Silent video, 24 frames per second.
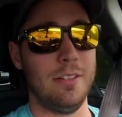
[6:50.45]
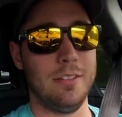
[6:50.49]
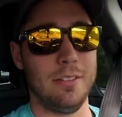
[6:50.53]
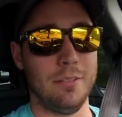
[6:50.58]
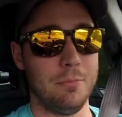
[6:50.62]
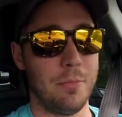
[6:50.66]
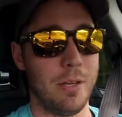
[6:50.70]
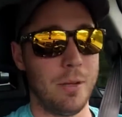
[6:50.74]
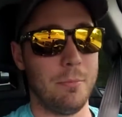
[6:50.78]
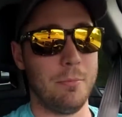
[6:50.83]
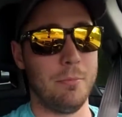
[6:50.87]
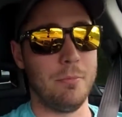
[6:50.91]

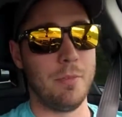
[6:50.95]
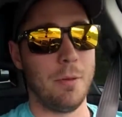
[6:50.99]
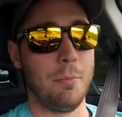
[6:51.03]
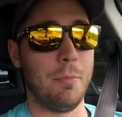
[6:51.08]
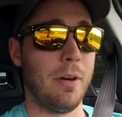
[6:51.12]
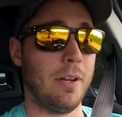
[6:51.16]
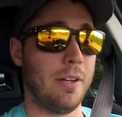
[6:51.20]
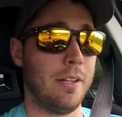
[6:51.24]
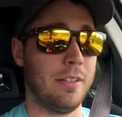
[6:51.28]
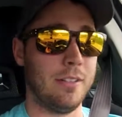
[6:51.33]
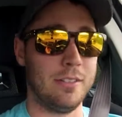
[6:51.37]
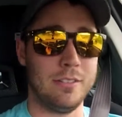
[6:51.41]
My
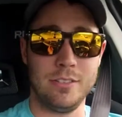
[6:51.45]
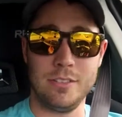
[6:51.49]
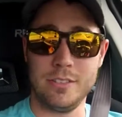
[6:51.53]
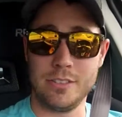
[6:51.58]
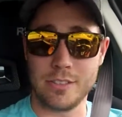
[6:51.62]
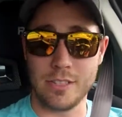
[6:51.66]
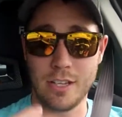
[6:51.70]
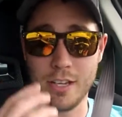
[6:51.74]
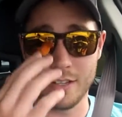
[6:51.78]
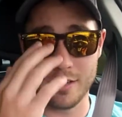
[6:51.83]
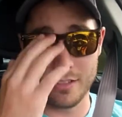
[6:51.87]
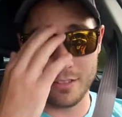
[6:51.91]
buddy, he's
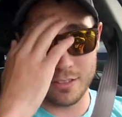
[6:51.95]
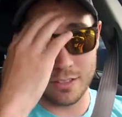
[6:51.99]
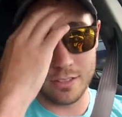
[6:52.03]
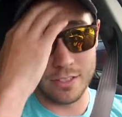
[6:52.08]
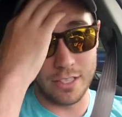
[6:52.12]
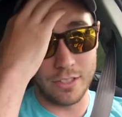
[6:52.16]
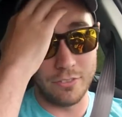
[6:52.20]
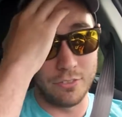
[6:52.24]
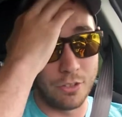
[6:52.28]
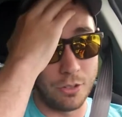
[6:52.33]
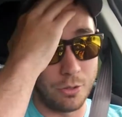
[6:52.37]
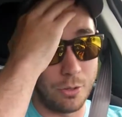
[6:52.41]
got an
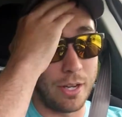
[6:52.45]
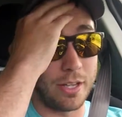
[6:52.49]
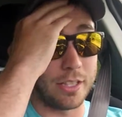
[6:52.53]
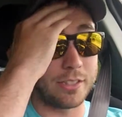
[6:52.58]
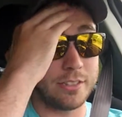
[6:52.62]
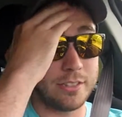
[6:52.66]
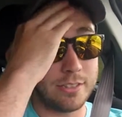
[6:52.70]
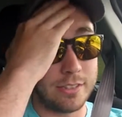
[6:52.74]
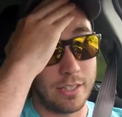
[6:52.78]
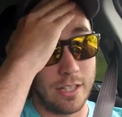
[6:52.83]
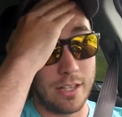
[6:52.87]
Evo X